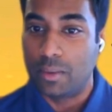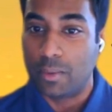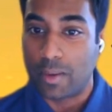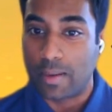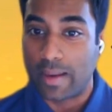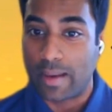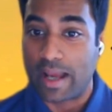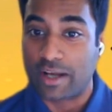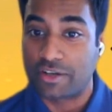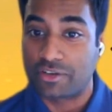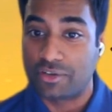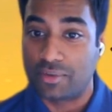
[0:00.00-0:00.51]
we've
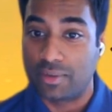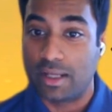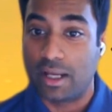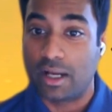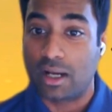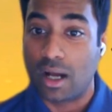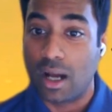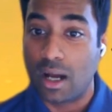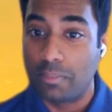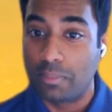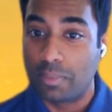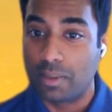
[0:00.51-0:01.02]
actually
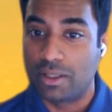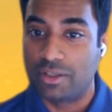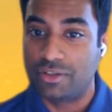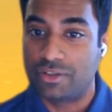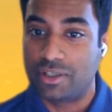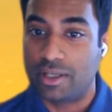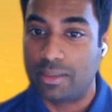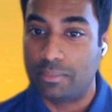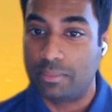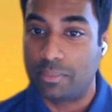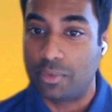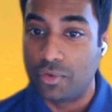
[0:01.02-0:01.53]
accomplished
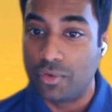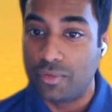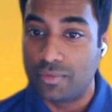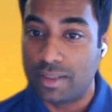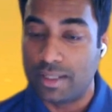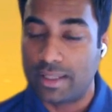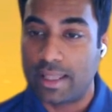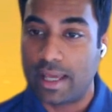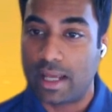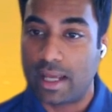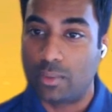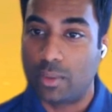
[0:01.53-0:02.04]
and
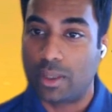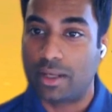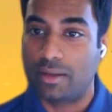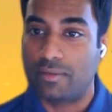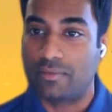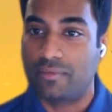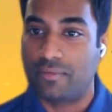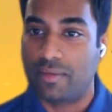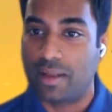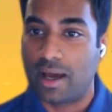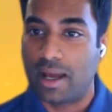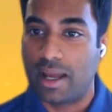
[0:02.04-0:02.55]
proven that we
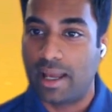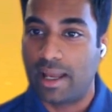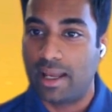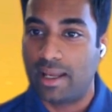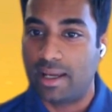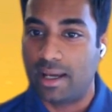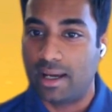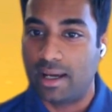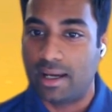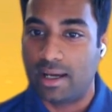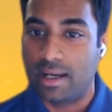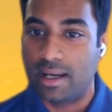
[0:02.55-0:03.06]
could
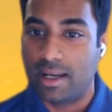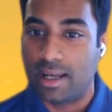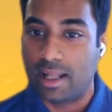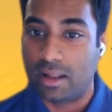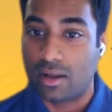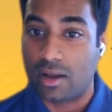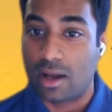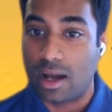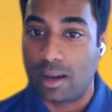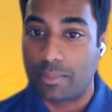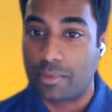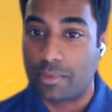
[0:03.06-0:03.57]
fly uh,
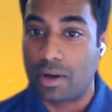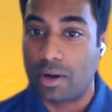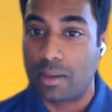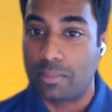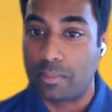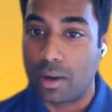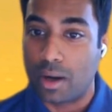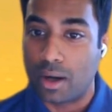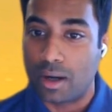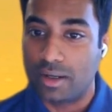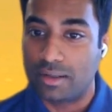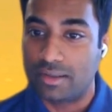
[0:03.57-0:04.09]
helicopter on
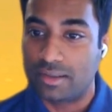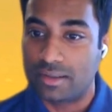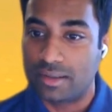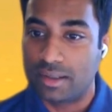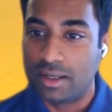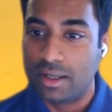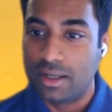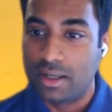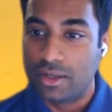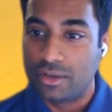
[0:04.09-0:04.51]
Mars.